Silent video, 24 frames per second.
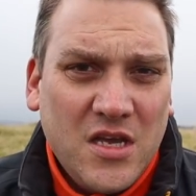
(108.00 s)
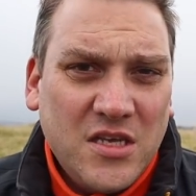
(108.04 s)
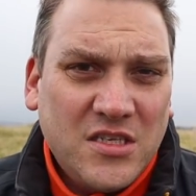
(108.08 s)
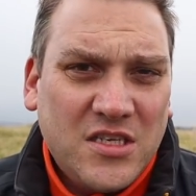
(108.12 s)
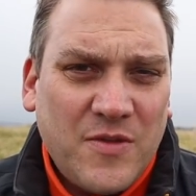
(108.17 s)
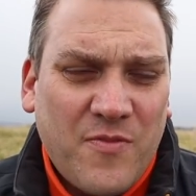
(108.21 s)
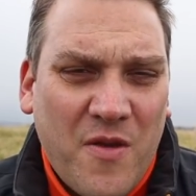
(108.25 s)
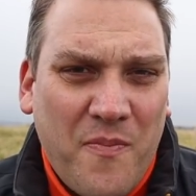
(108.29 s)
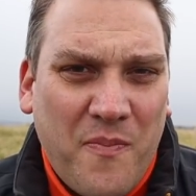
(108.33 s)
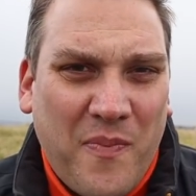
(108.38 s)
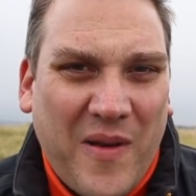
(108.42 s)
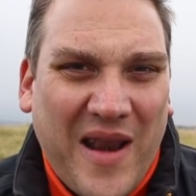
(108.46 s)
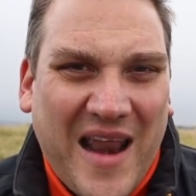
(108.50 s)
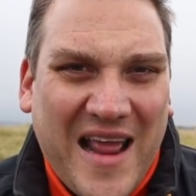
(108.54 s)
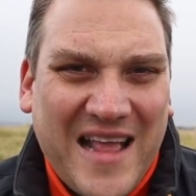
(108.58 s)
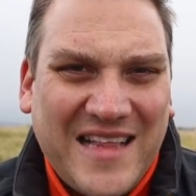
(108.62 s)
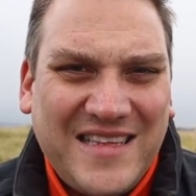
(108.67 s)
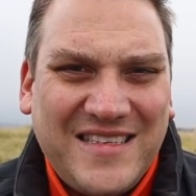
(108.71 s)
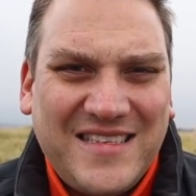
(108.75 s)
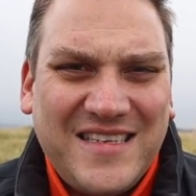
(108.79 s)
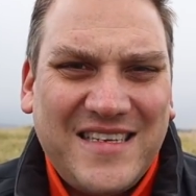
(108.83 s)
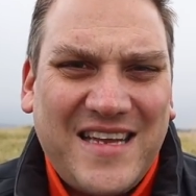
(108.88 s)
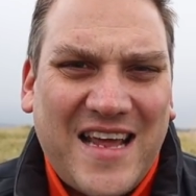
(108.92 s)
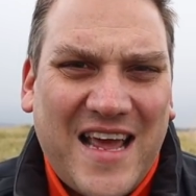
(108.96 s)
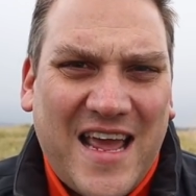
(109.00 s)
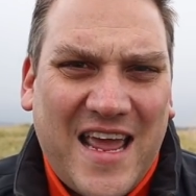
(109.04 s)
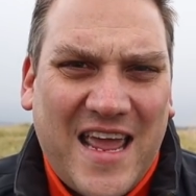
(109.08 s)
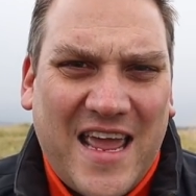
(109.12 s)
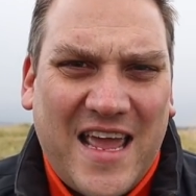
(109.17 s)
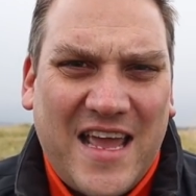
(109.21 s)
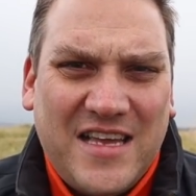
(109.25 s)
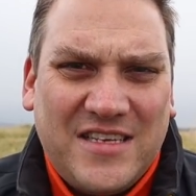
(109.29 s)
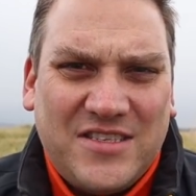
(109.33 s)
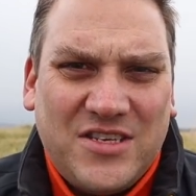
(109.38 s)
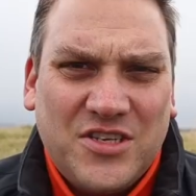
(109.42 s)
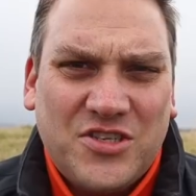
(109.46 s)
So my plan today
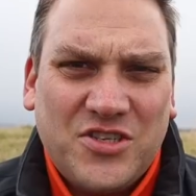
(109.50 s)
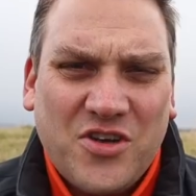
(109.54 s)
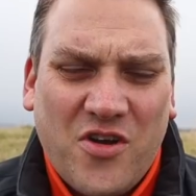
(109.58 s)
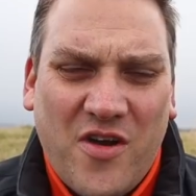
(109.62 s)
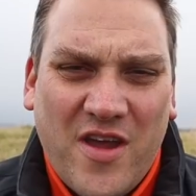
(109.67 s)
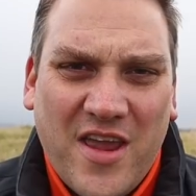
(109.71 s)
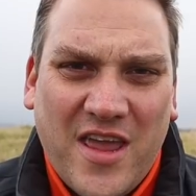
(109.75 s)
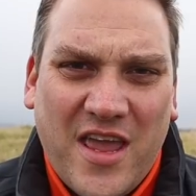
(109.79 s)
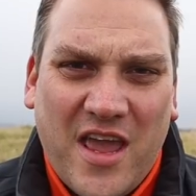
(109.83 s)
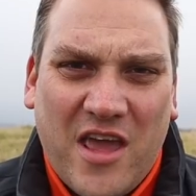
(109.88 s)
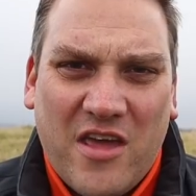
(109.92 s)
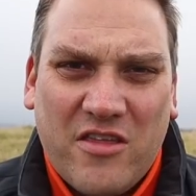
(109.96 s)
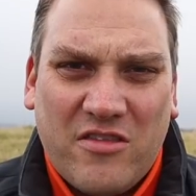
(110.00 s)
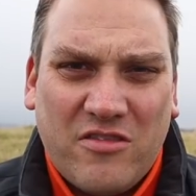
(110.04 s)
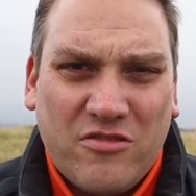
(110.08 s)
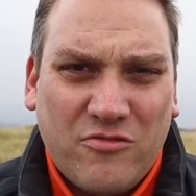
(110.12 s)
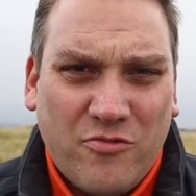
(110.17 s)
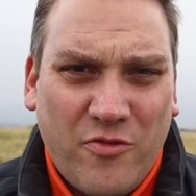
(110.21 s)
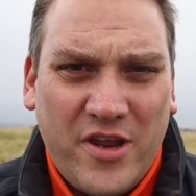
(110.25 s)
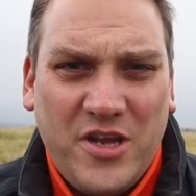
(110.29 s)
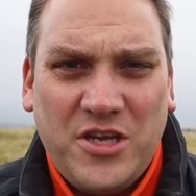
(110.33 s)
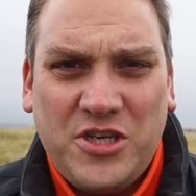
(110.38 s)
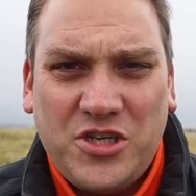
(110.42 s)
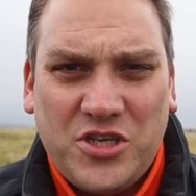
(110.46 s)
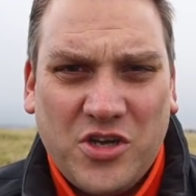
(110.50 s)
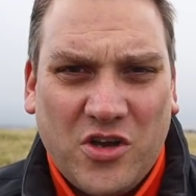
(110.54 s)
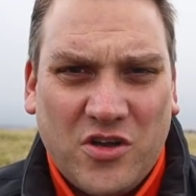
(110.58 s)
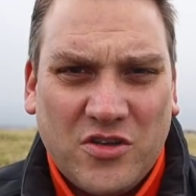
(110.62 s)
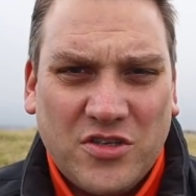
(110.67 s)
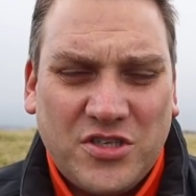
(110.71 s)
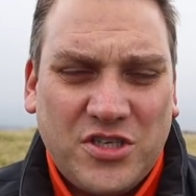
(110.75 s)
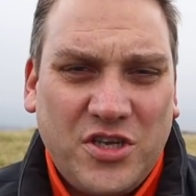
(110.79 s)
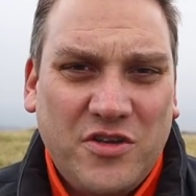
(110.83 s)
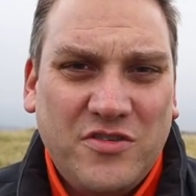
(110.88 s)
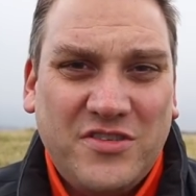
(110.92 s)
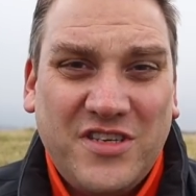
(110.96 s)
is to try and get three
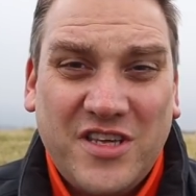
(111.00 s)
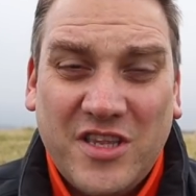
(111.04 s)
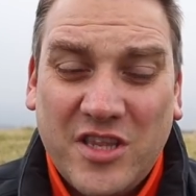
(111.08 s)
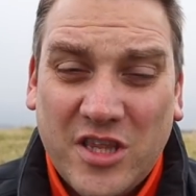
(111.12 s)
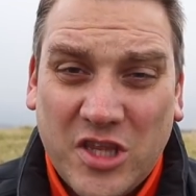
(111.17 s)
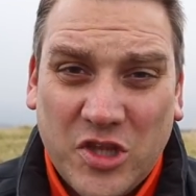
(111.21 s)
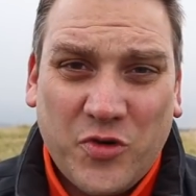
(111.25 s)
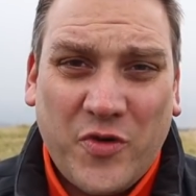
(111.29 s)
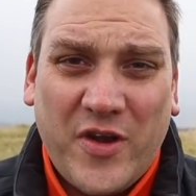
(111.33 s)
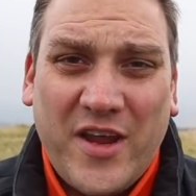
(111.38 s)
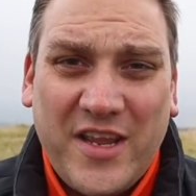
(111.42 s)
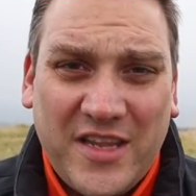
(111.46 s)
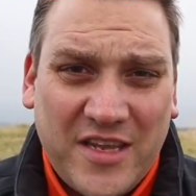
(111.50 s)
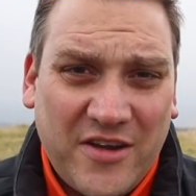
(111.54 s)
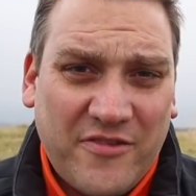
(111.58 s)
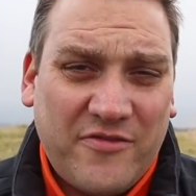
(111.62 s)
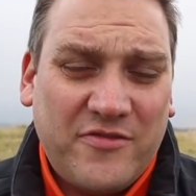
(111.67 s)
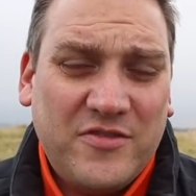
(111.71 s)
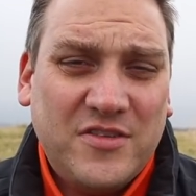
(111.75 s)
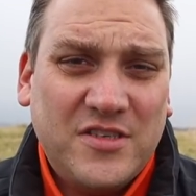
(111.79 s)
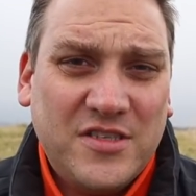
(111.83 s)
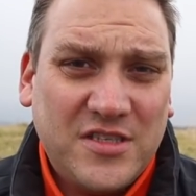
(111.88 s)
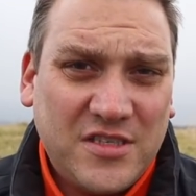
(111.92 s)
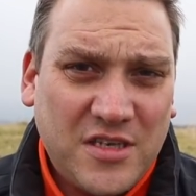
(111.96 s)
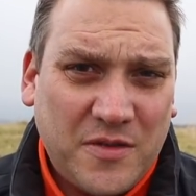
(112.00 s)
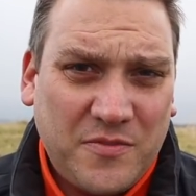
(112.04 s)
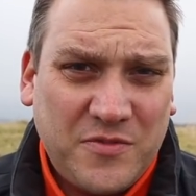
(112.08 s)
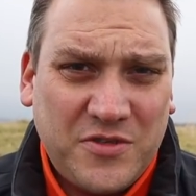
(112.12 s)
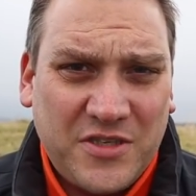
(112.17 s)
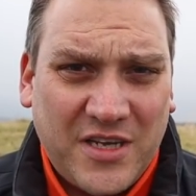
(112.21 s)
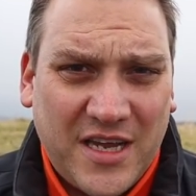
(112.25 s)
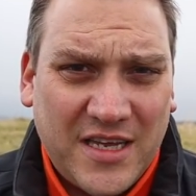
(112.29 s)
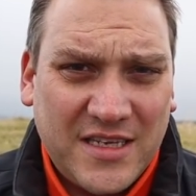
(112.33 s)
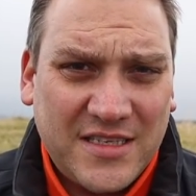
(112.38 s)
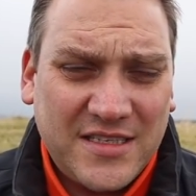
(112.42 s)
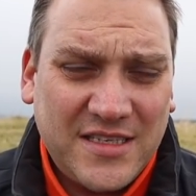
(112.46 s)
shots using three different
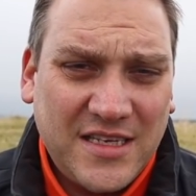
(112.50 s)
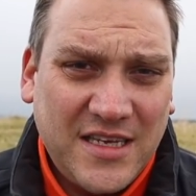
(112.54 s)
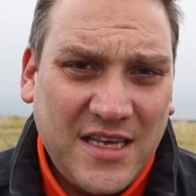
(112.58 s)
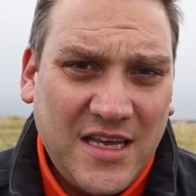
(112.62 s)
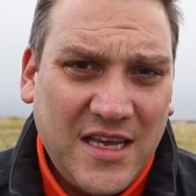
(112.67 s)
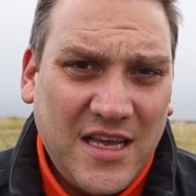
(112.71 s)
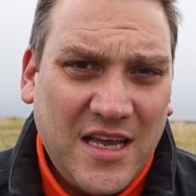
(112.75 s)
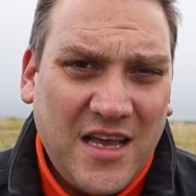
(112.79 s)
subjects.